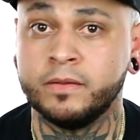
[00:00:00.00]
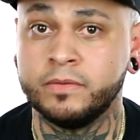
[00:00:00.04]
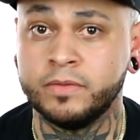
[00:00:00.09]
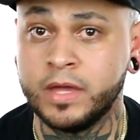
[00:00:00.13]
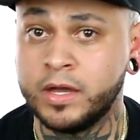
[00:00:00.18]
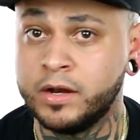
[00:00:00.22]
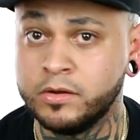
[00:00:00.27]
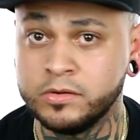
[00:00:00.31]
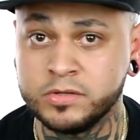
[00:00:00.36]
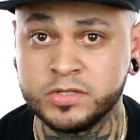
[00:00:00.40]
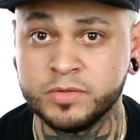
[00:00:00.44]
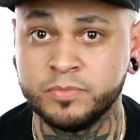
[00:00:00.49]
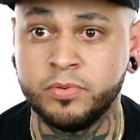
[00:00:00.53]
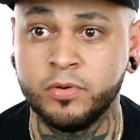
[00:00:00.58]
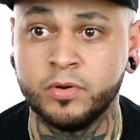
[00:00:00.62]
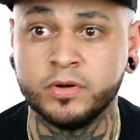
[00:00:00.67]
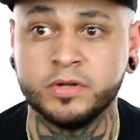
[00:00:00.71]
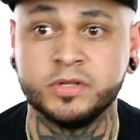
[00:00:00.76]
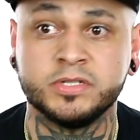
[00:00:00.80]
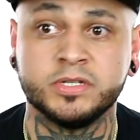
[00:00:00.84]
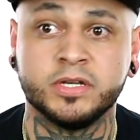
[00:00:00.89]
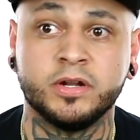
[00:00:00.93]
they don't
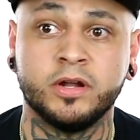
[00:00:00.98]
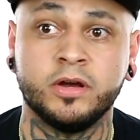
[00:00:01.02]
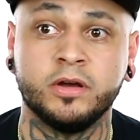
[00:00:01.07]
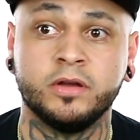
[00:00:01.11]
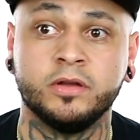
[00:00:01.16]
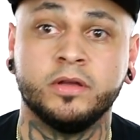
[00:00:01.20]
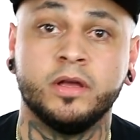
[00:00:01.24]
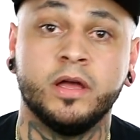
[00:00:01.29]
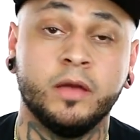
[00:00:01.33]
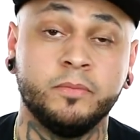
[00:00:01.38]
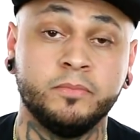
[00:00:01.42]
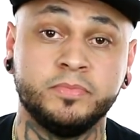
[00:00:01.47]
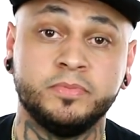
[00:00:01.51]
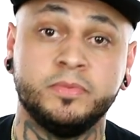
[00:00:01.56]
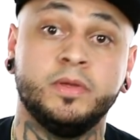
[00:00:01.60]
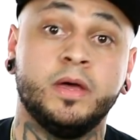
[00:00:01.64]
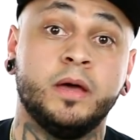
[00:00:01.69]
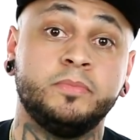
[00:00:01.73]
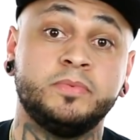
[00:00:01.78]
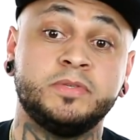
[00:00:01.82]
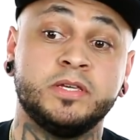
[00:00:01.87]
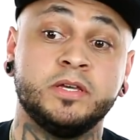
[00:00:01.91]
support us at all up
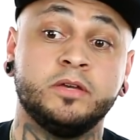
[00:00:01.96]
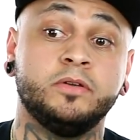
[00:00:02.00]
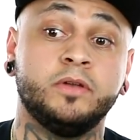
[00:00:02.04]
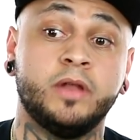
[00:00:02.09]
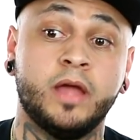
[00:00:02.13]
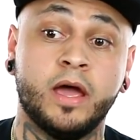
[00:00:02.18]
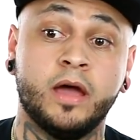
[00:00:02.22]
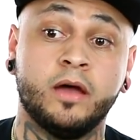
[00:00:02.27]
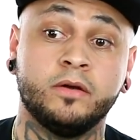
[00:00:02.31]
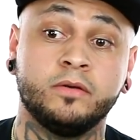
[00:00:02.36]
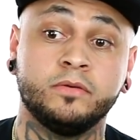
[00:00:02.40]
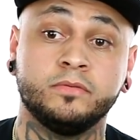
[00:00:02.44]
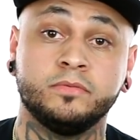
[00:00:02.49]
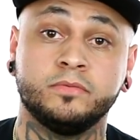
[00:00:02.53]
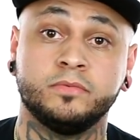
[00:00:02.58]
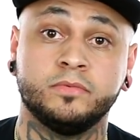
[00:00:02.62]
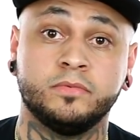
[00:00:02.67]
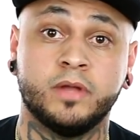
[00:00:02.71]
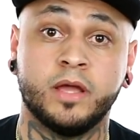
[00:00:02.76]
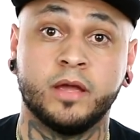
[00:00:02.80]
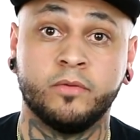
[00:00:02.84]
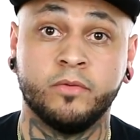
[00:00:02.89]
up till now,
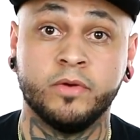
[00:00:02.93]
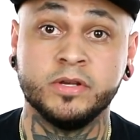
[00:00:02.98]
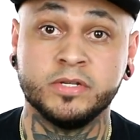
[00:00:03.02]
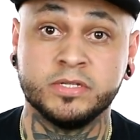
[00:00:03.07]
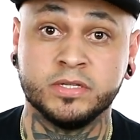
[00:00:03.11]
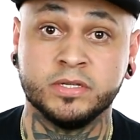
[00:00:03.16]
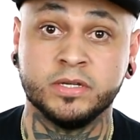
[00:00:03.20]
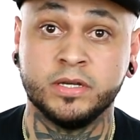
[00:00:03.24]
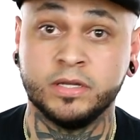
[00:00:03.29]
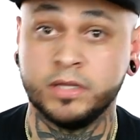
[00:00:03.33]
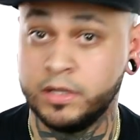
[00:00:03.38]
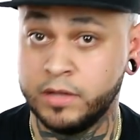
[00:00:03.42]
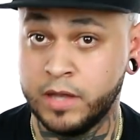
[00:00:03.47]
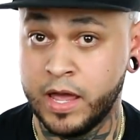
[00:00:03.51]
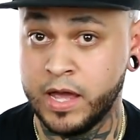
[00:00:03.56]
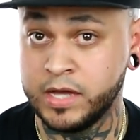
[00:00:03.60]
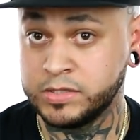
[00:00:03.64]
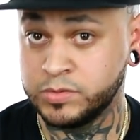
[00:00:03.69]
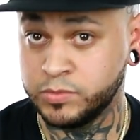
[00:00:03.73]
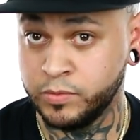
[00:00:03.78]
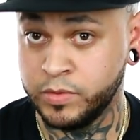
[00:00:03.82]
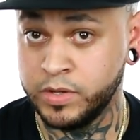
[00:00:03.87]
like recently in the
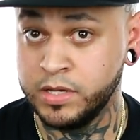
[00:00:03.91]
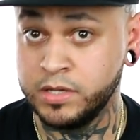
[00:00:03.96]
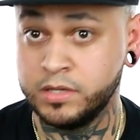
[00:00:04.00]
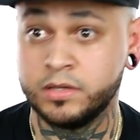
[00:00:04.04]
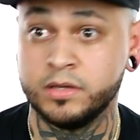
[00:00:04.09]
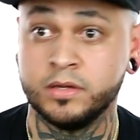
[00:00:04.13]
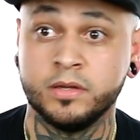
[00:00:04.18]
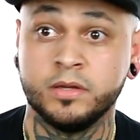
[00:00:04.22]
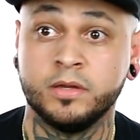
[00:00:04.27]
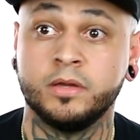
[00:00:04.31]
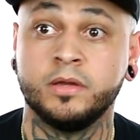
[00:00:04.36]
last week.